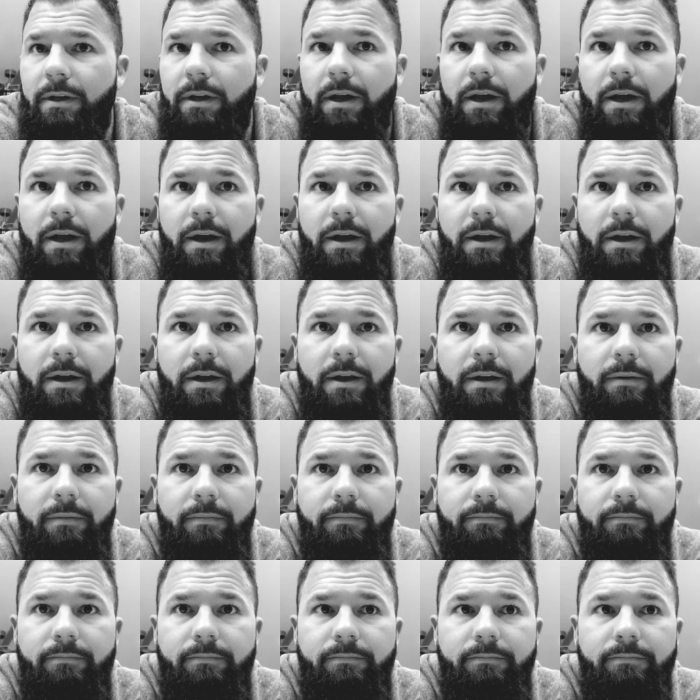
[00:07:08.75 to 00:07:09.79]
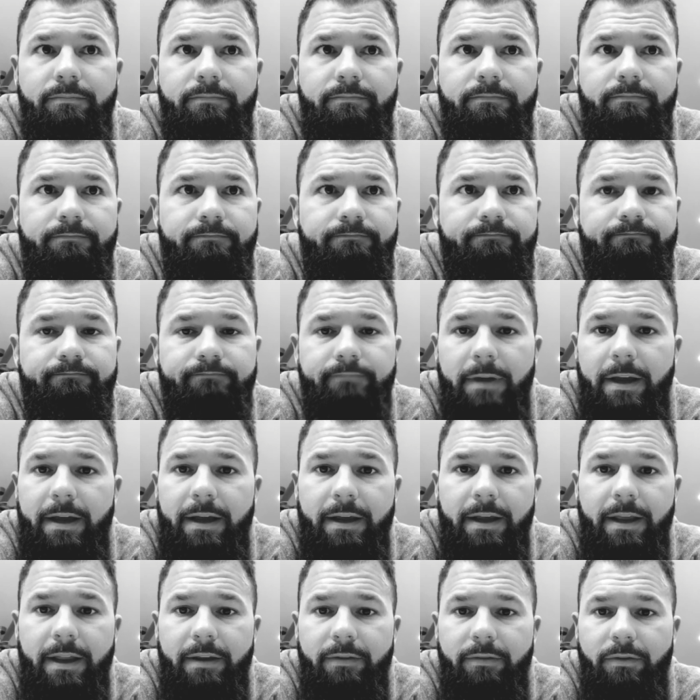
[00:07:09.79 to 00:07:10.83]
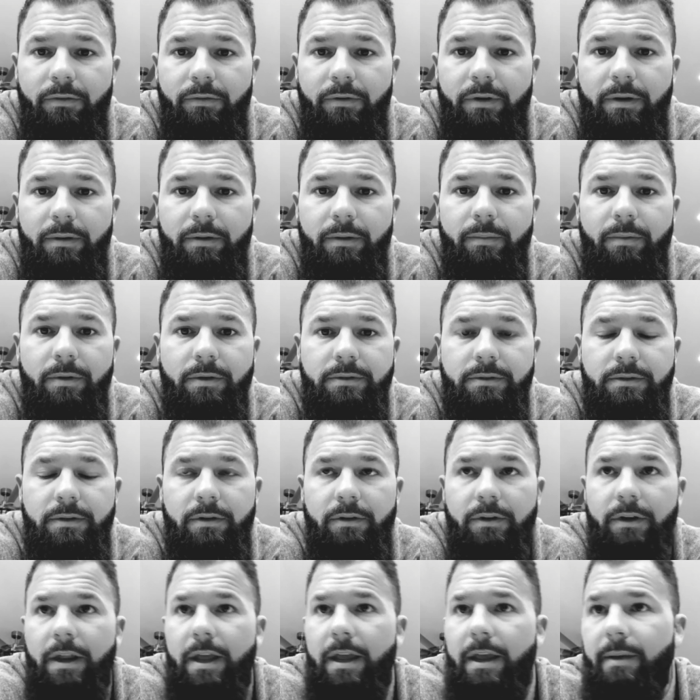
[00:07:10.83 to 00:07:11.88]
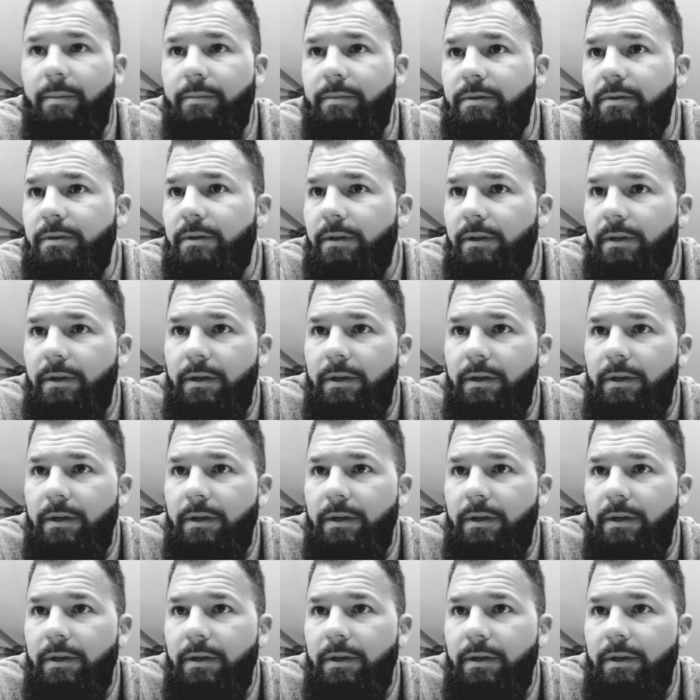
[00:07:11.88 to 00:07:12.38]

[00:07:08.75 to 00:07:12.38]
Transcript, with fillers: Um, I can even read the most of their names.